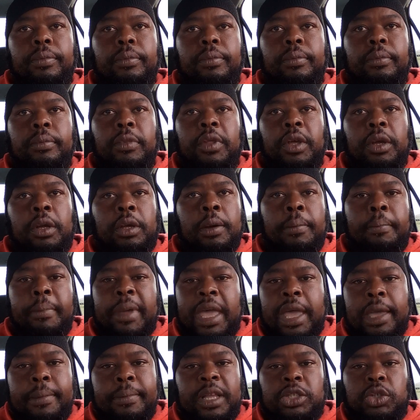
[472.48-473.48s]
the
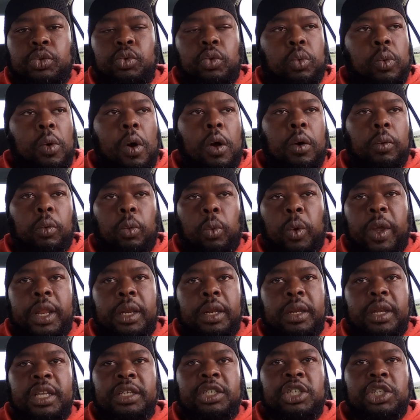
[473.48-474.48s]
commandments were
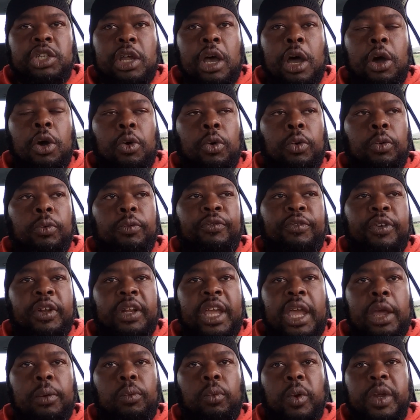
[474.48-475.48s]
written in stone for
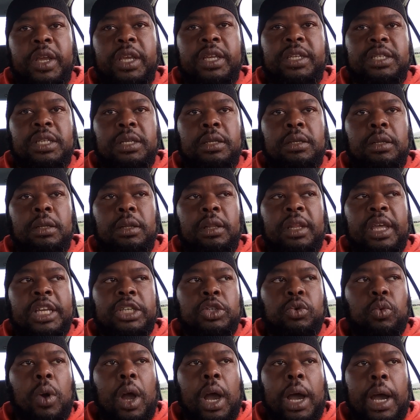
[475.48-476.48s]
that reason.
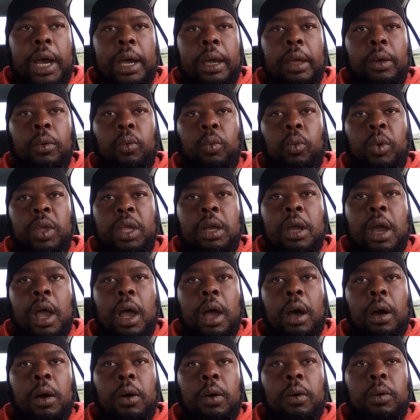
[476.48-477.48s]
That's why
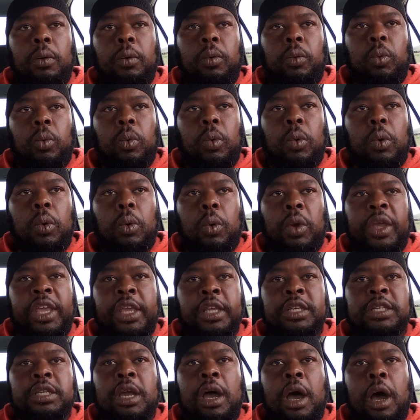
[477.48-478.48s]

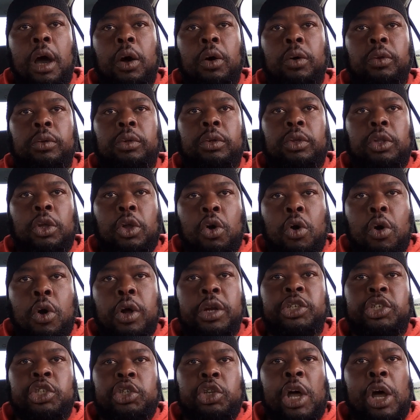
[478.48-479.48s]
he's called the
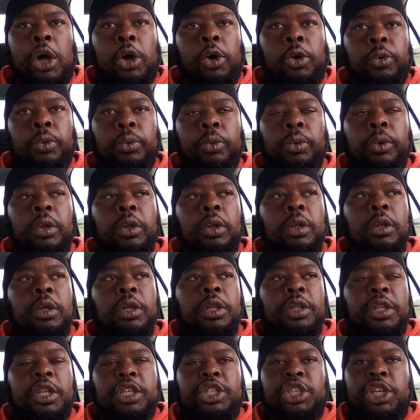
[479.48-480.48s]
cornerstone,
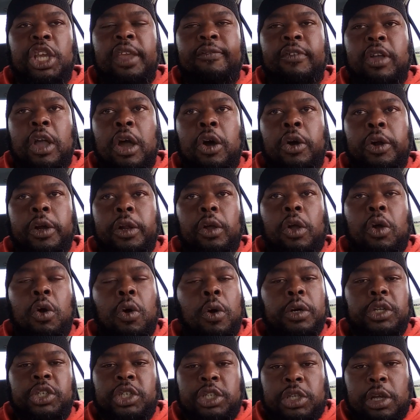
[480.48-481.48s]
the chief
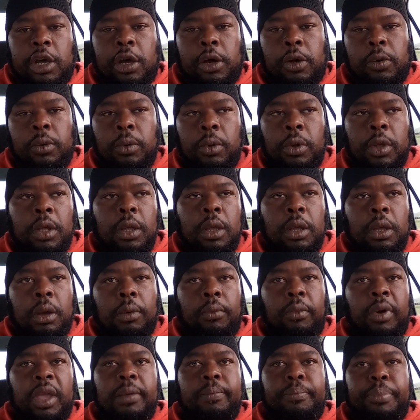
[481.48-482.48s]
cornerstone.
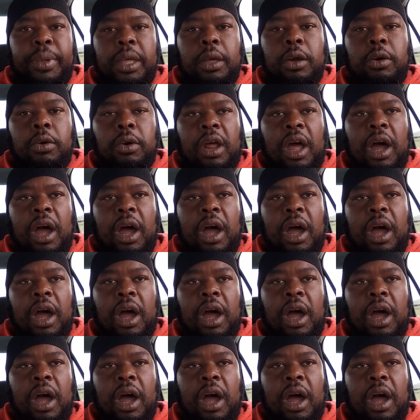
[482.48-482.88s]
We build